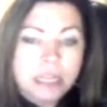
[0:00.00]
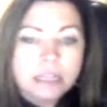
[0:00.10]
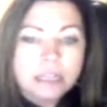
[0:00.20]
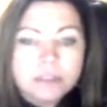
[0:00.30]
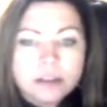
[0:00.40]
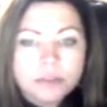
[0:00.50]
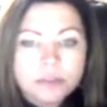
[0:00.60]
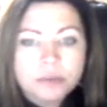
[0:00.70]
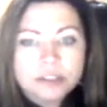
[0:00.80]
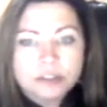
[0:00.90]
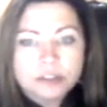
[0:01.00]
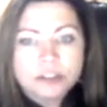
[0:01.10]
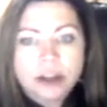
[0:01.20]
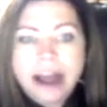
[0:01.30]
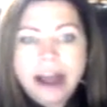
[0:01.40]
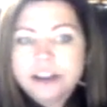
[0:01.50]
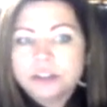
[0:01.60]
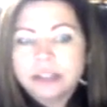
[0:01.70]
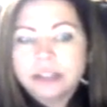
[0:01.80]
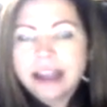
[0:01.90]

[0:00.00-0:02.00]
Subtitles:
even though the researcher actually